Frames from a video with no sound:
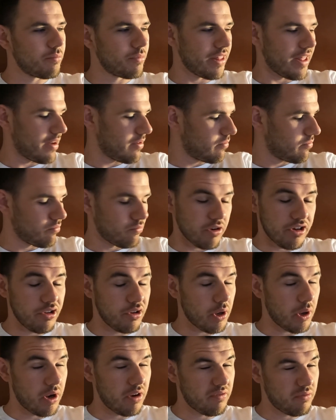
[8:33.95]
but then when you
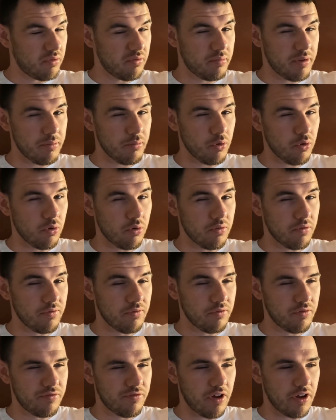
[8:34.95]
go over with a bit more
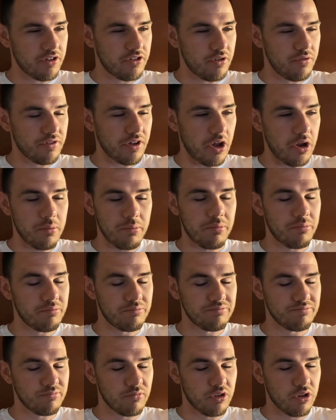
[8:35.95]
fine-tooth comb,
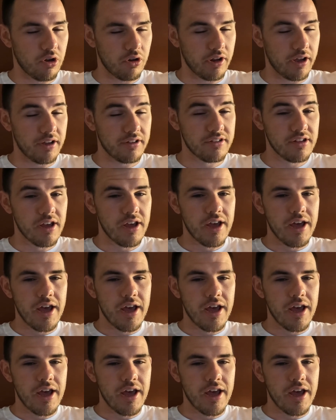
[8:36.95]
not nice.